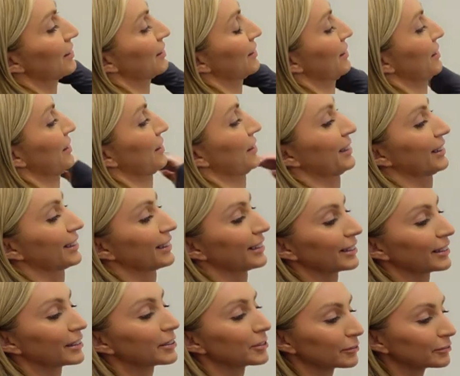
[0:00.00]
Yeah, it's exactly what I
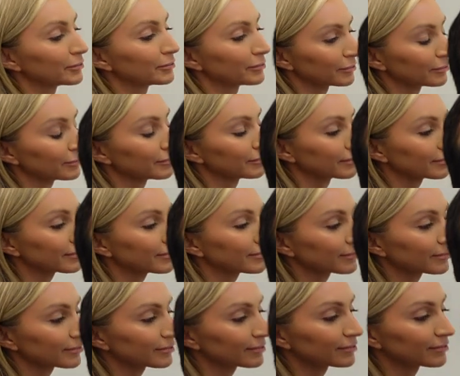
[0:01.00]
would want
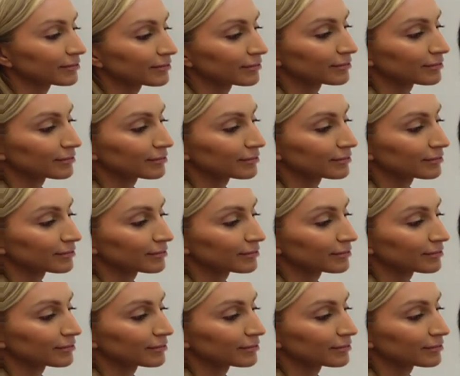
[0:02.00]
and it's